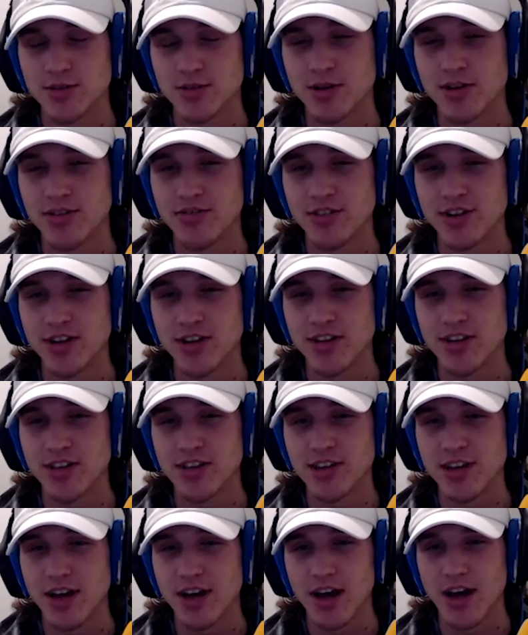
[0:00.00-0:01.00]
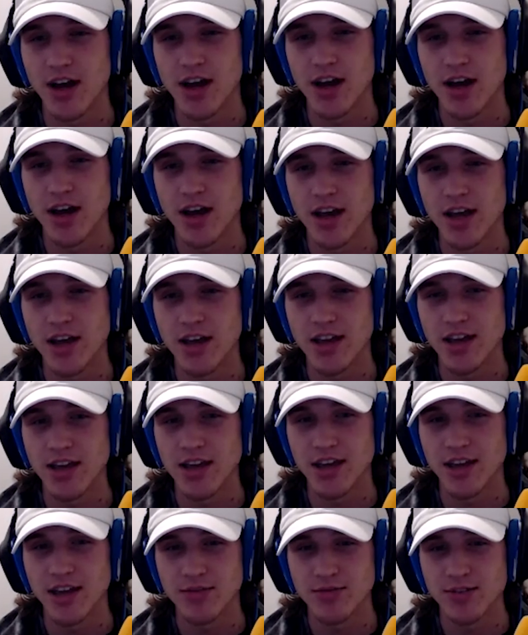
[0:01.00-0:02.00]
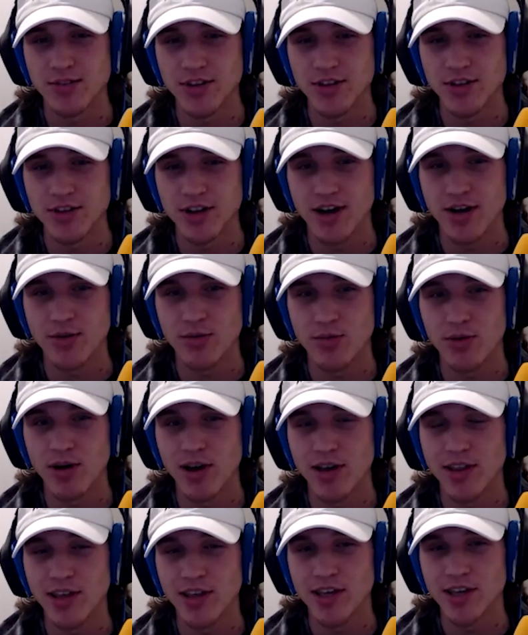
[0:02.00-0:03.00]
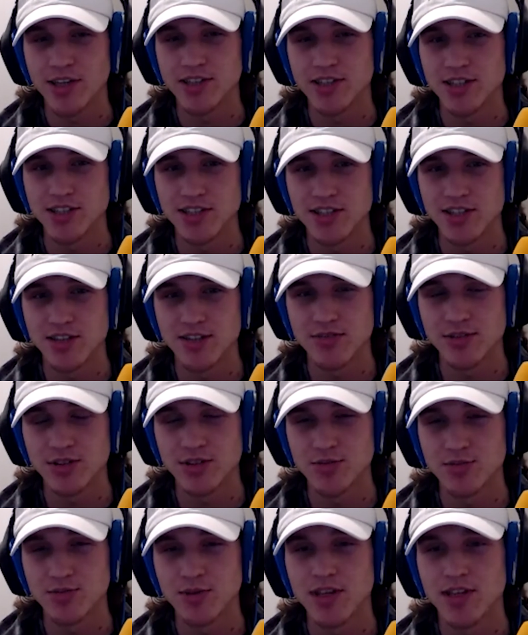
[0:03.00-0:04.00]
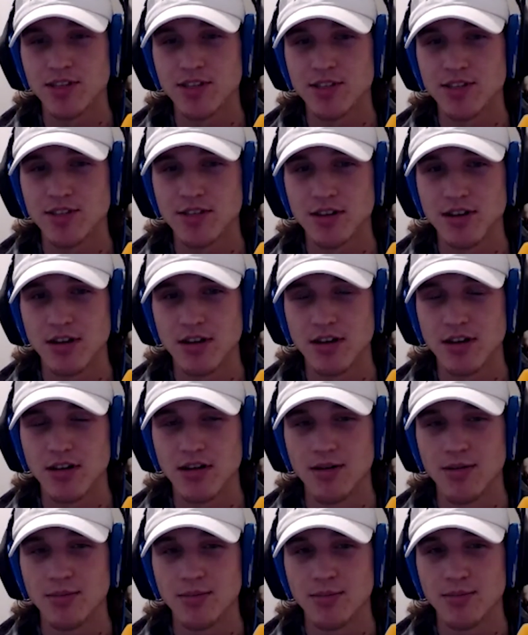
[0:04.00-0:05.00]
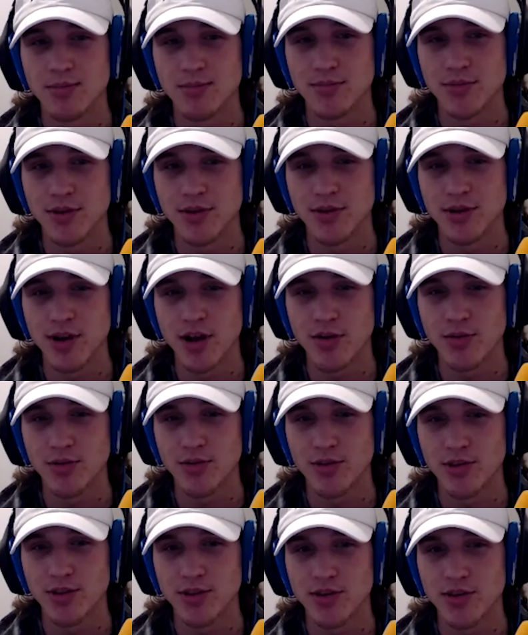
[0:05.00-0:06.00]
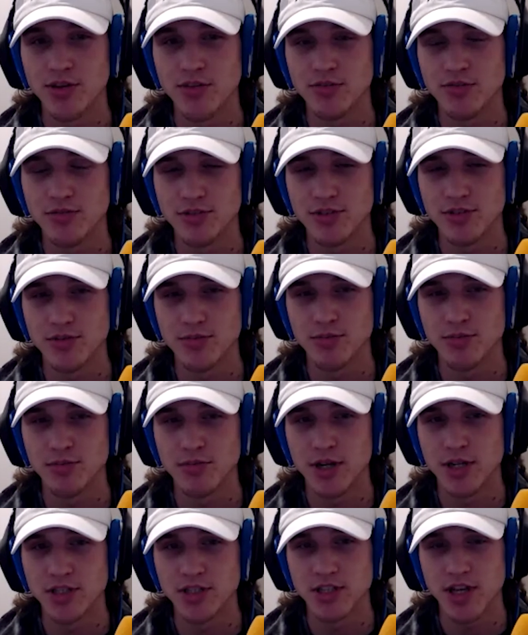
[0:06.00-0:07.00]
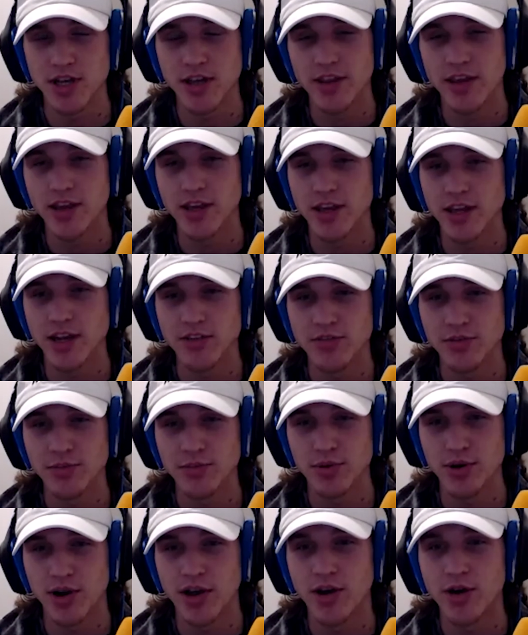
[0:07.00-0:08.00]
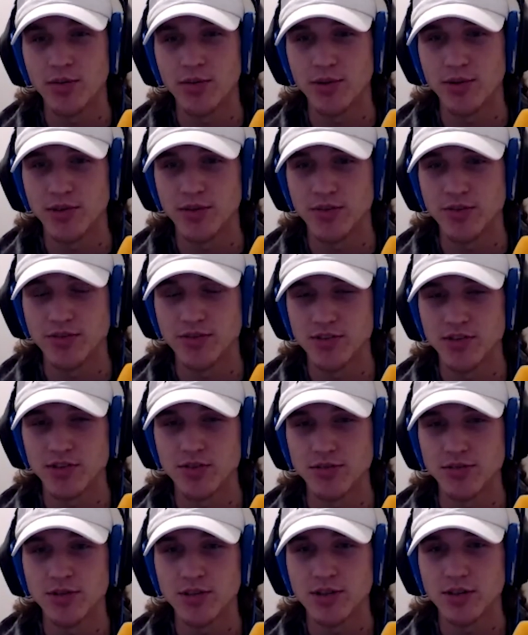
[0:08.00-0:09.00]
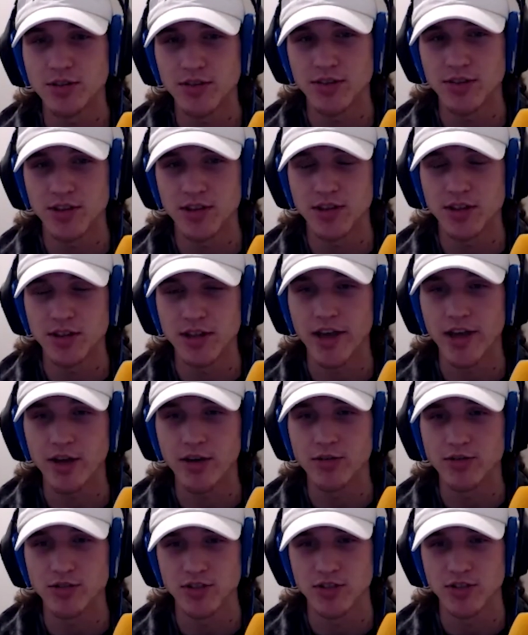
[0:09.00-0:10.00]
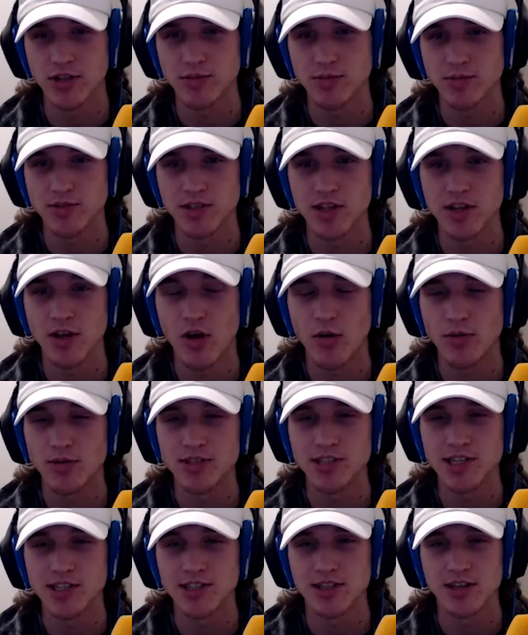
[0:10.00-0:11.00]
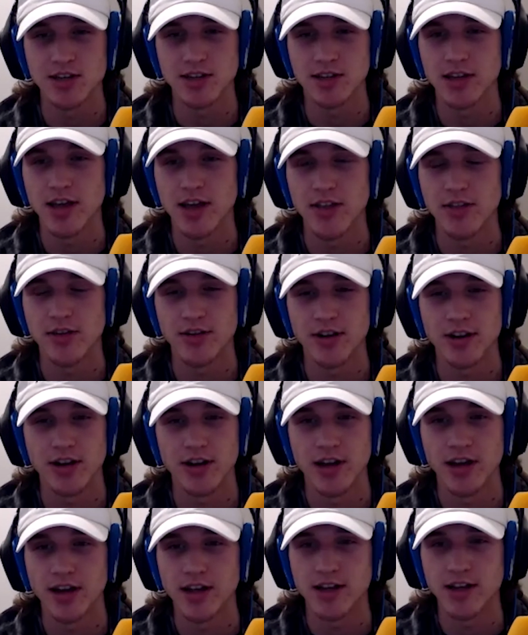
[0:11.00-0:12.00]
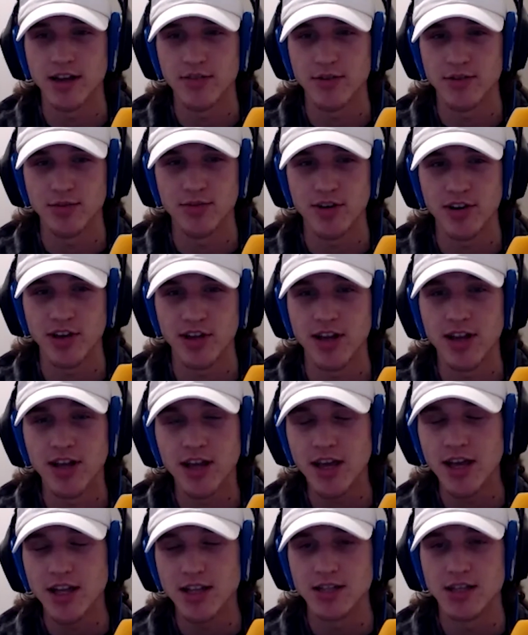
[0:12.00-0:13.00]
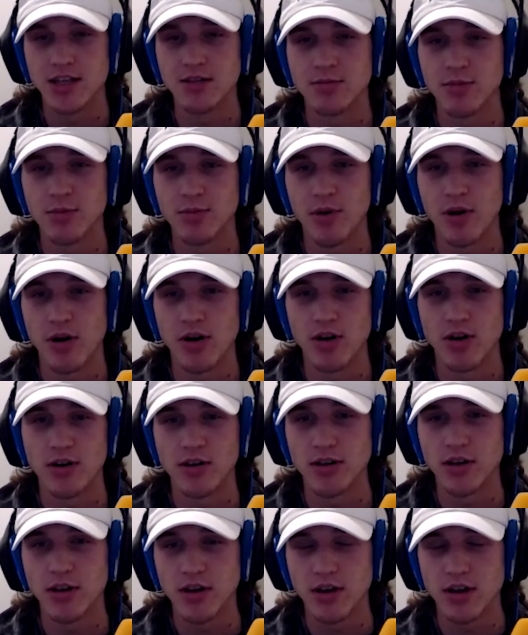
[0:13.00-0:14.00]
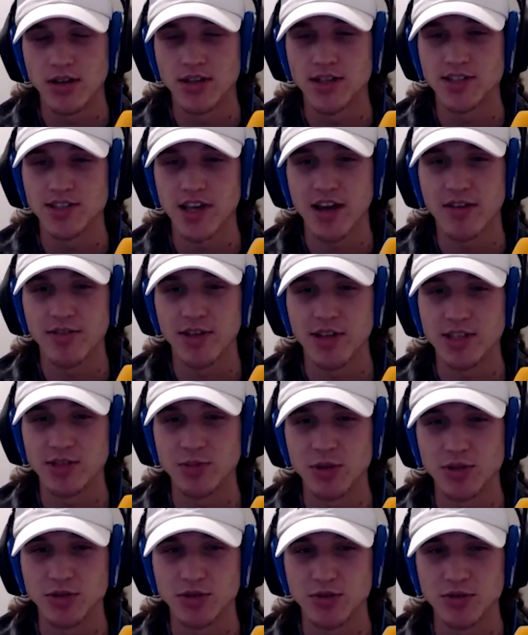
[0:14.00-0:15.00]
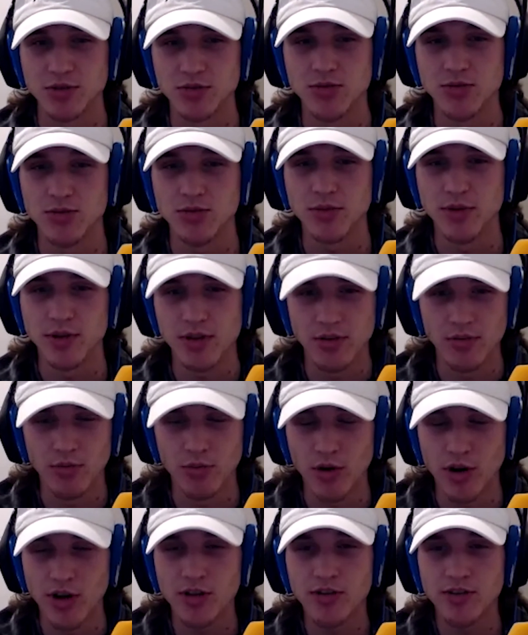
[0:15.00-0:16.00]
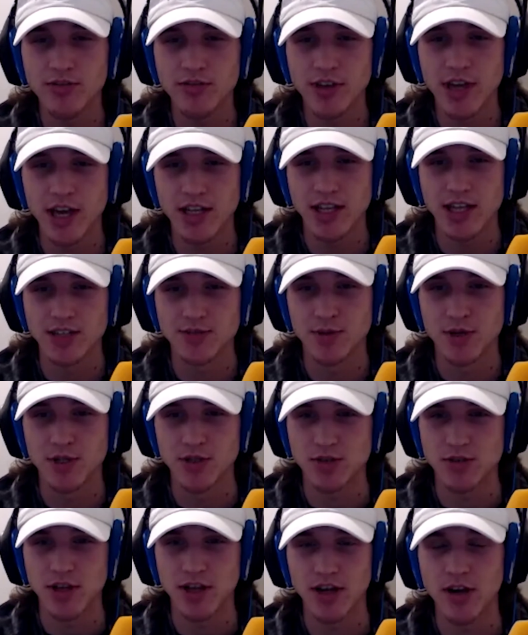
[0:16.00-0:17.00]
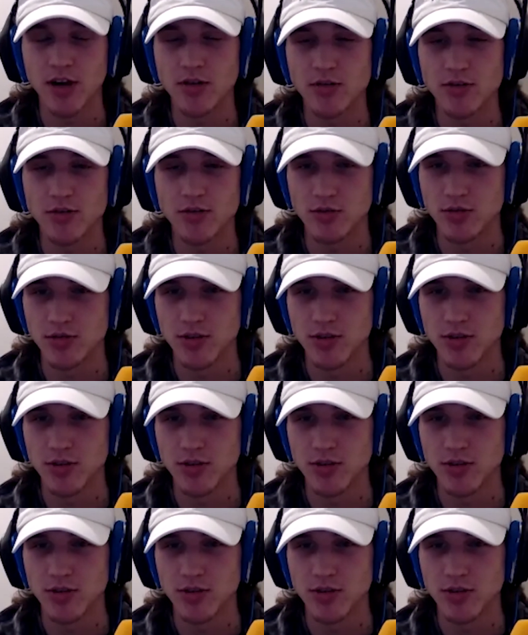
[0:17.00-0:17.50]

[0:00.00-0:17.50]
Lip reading: Quite frankly, I can't figure out why they exist in the first place. They're not really good for much, and they can't even pry open those two little thin Lego strips that always get stuck together, and I can never fucking take them apart unless I have that special tool. But where do you even get that special Lego tool?